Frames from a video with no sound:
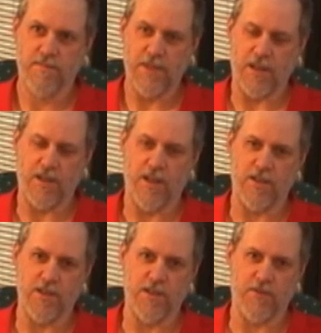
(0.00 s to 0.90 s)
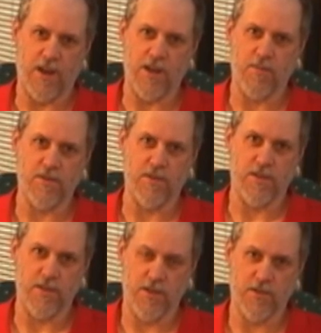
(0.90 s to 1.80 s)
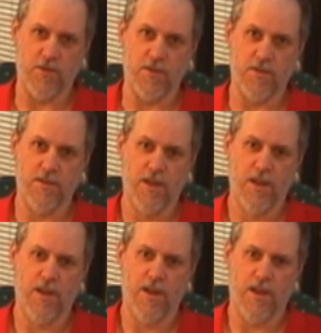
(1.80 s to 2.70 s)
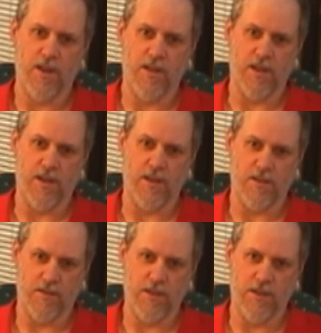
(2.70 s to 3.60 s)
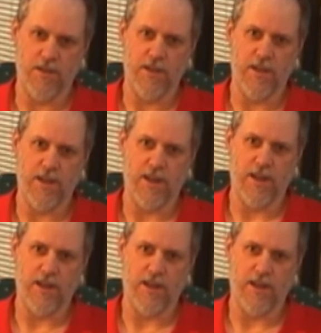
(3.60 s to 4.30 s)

technology is viable and useful and that it, we do need to get it